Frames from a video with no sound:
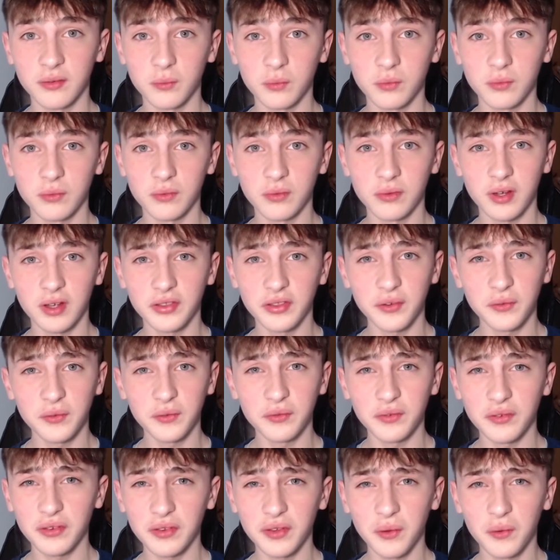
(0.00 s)
I
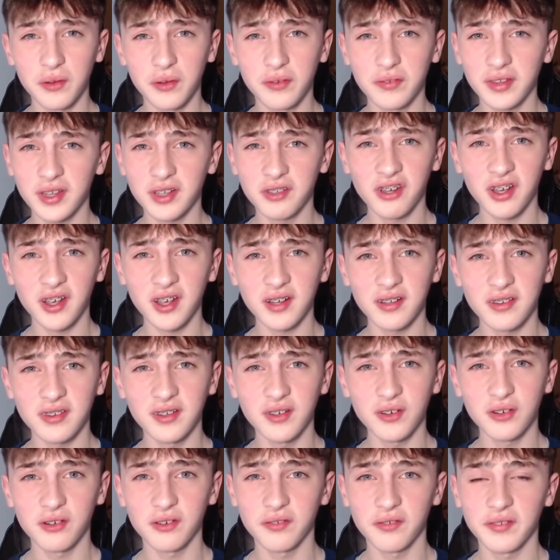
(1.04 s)
don't know if they checked it
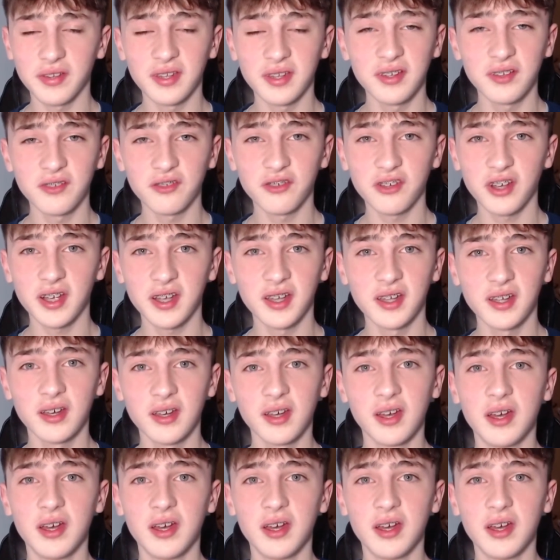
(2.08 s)
or if they didn't check it.